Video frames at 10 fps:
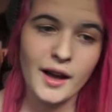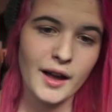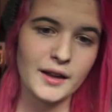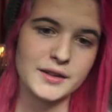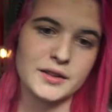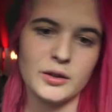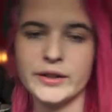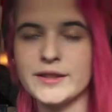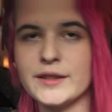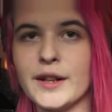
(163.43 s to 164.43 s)
And so
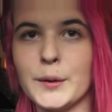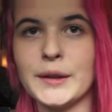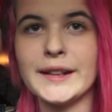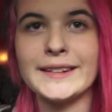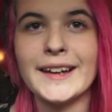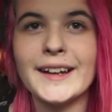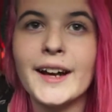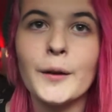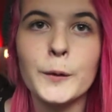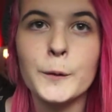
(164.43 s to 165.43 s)
I just thought I would lay
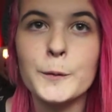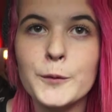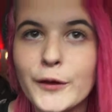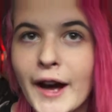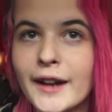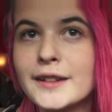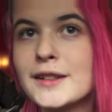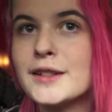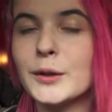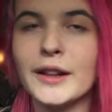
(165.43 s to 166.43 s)
down some
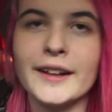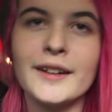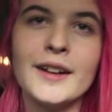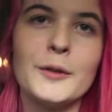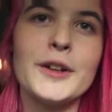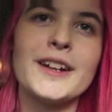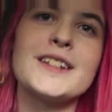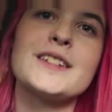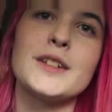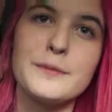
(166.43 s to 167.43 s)
facts, or well, not
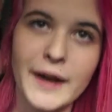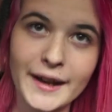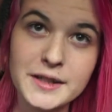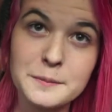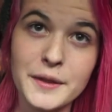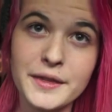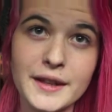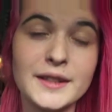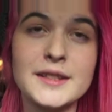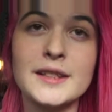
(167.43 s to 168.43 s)
necessarily facts, but
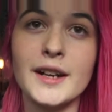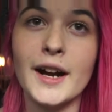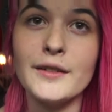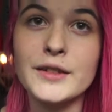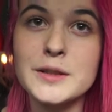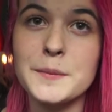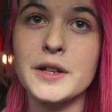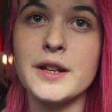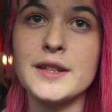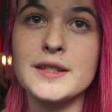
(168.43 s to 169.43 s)
things that I've
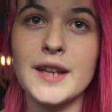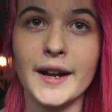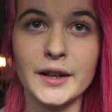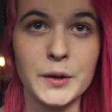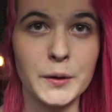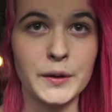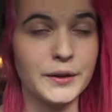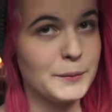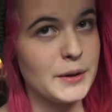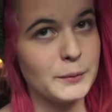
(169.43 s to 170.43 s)
experienced and I know,
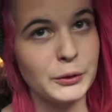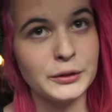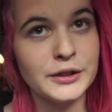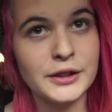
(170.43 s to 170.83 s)
and people